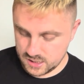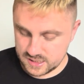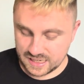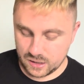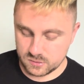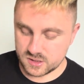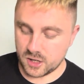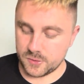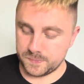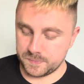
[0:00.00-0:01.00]
Now,
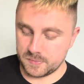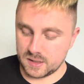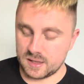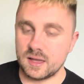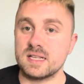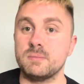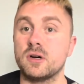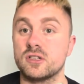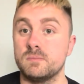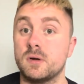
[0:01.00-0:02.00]
so There's
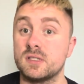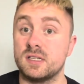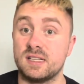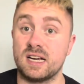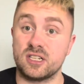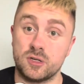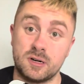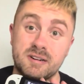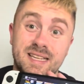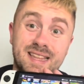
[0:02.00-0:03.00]
Monster
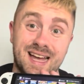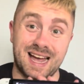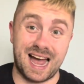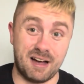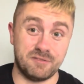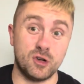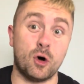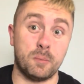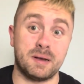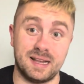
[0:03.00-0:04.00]
Sanctuary that I have
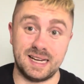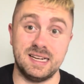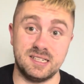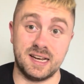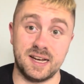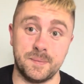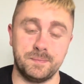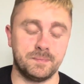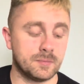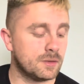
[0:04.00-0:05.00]
not played yet.
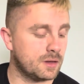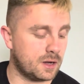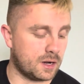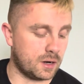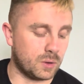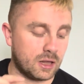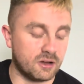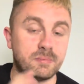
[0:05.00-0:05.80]
Well, I've